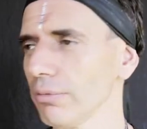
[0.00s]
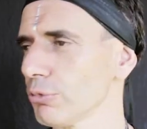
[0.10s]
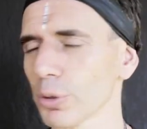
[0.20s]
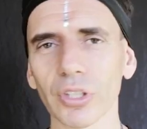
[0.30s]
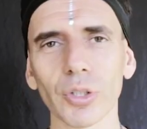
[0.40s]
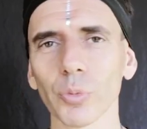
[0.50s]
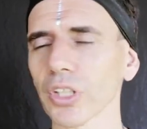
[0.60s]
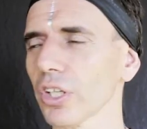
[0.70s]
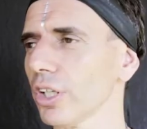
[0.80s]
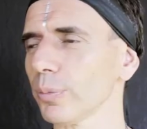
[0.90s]
during the
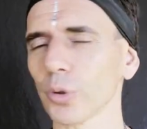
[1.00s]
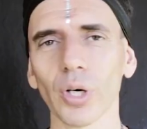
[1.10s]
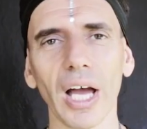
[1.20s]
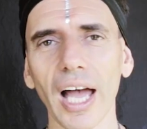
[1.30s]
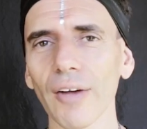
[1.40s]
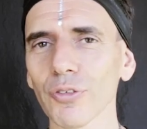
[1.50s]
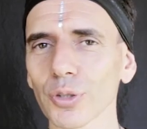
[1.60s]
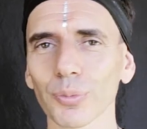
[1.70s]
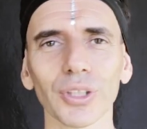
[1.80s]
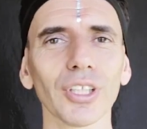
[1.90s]
breakup or
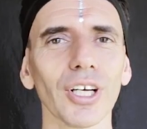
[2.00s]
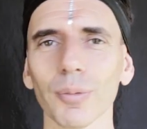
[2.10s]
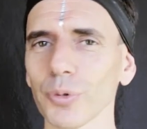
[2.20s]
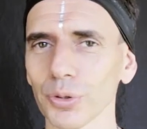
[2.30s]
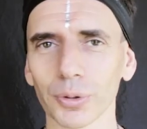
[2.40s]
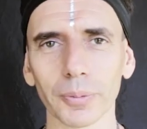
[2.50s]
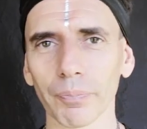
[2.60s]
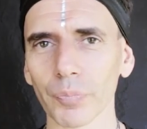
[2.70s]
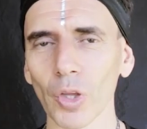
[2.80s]
after breakup, you know,